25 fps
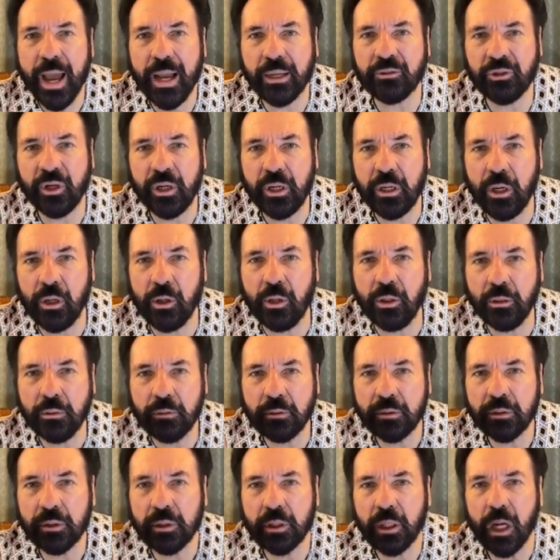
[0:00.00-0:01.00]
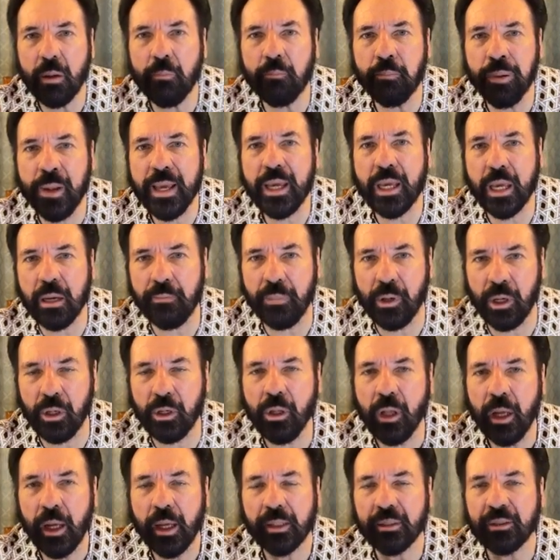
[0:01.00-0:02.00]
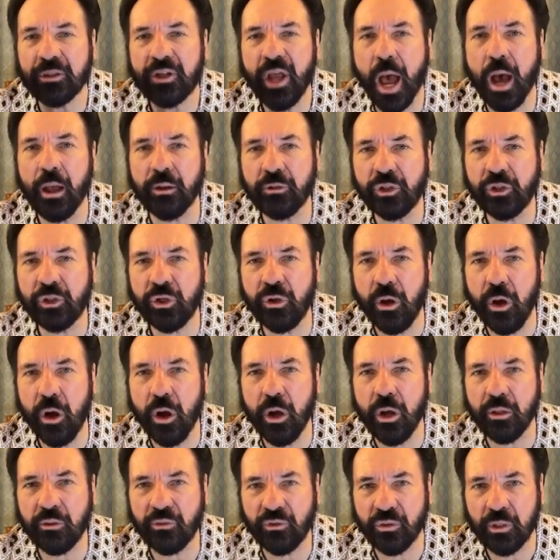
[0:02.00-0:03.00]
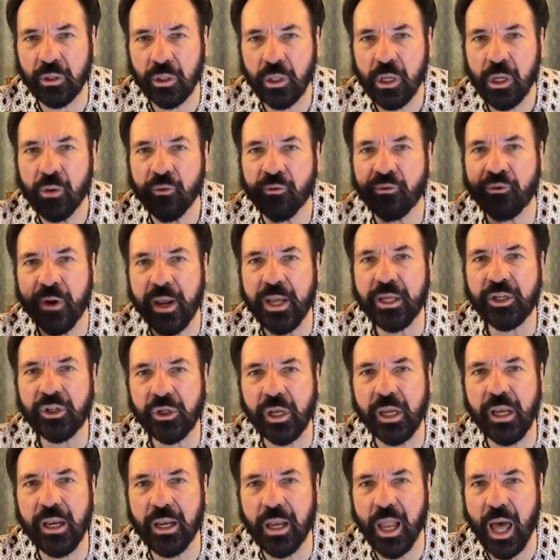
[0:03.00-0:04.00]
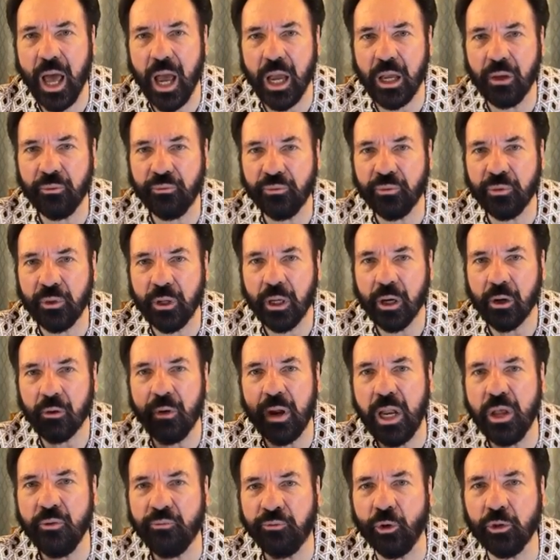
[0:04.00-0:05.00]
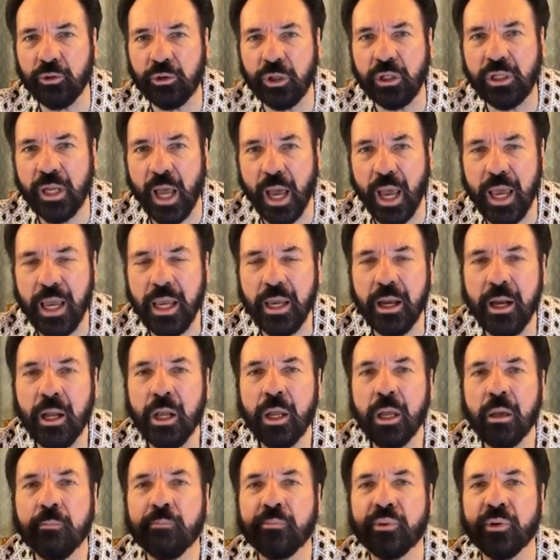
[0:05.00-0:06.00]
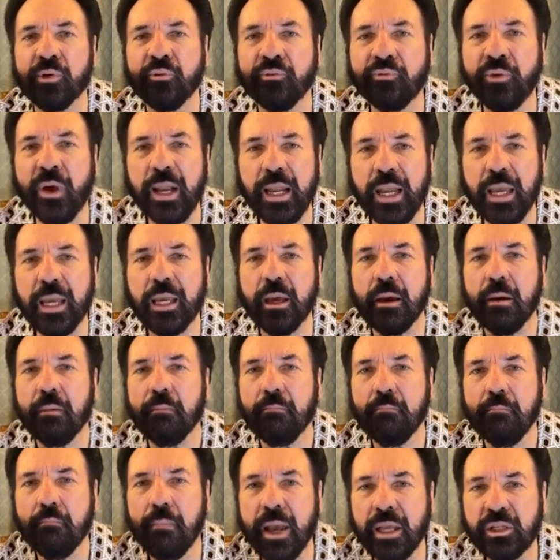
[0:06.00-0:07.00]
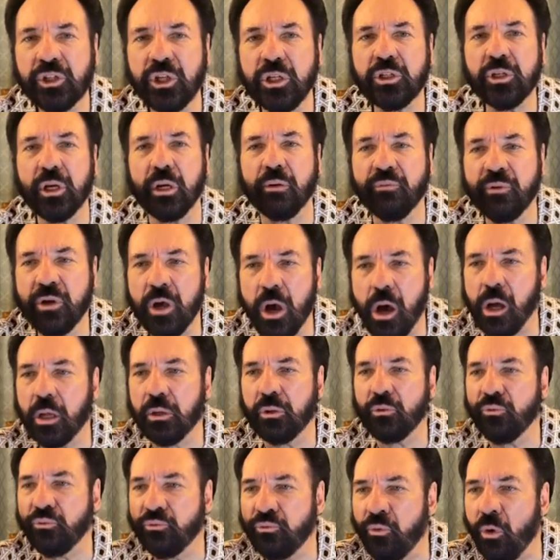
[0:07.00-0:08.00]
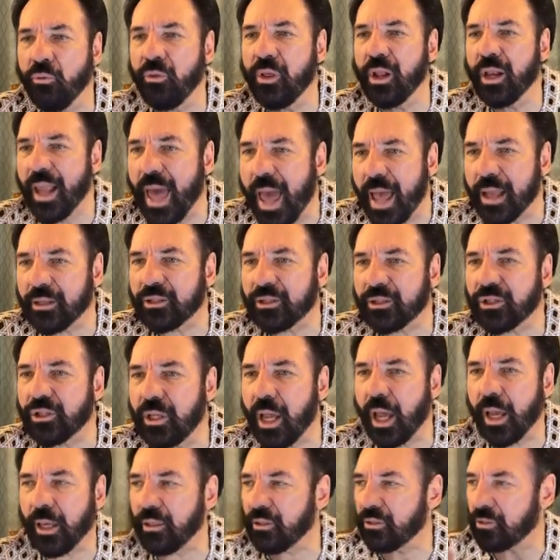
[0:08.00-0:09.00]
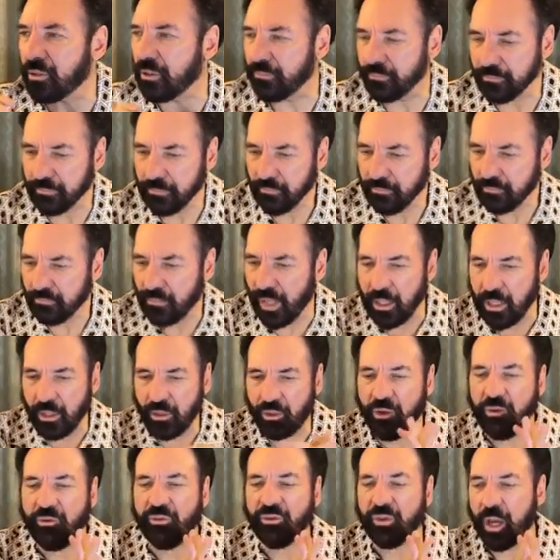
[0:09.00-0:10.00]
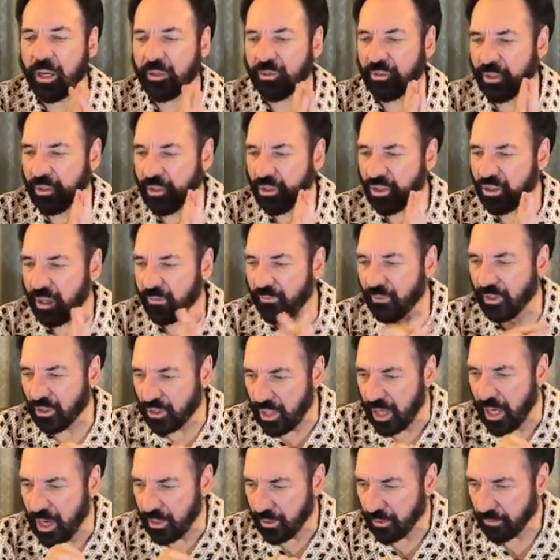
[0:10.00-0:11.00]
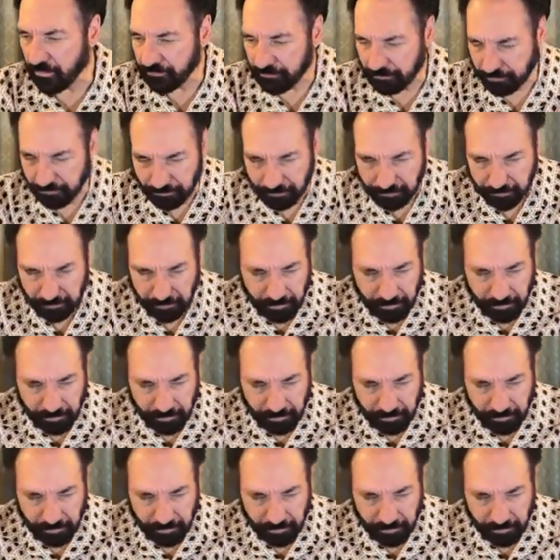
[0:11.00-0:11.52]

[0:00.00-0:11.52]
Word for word: practical, applicable, down to earth, fresh in life, ready for today, prophetic message of God for the last days. Then in 2017,